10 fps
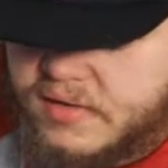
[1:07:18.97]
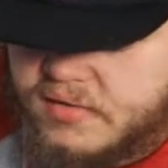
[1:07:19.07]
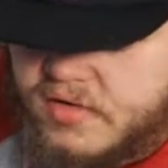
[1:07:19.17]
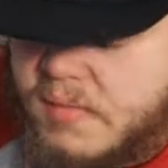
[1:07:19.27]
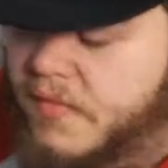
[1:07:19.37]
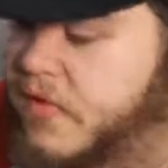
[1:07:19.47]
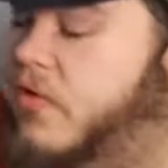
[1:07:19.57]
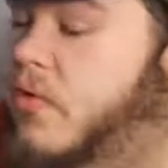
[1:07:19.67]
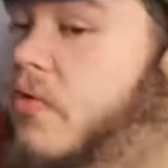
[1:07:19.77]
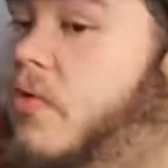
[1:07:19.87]
streaming for
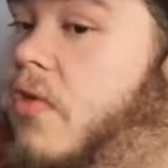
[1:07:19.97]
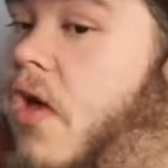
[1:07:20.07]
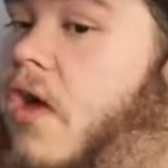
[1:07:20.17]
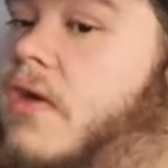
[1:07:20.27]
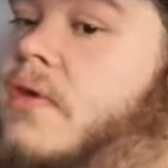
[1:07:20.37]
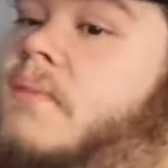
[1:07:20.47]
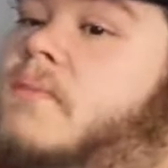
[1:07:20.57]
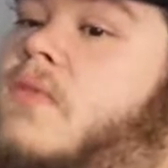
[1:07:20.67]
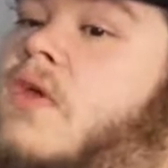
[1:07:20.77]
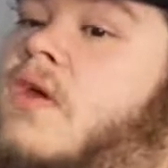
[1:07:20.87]
too long,
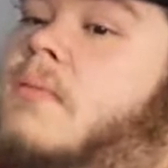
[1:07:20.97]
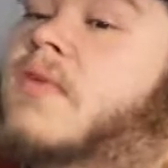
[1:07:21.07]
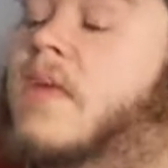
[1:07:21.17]
because